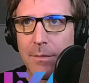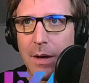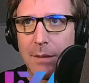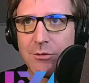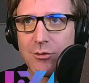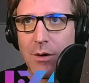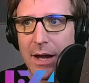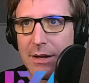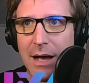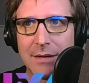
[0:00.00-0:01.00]
I'm
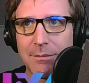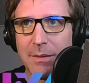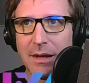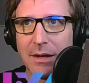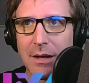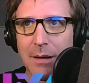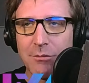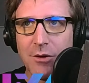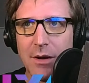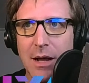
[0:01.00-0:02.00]
trying not to be
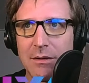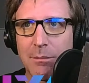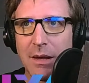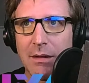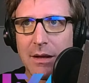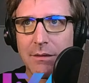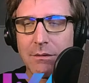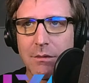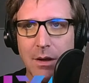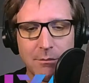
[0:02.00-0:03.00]
like
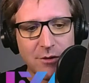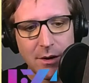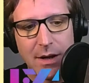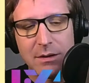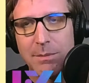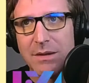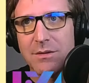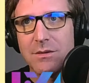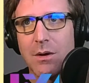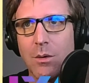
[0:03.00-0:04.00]
I'm trying not to be
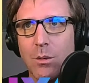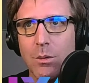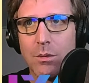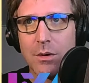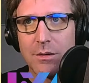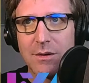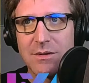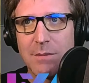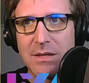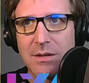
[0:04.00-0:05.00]
so
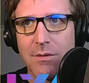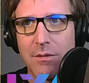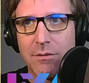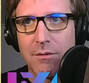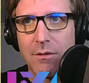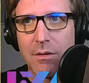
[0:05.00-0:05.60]
dismissive of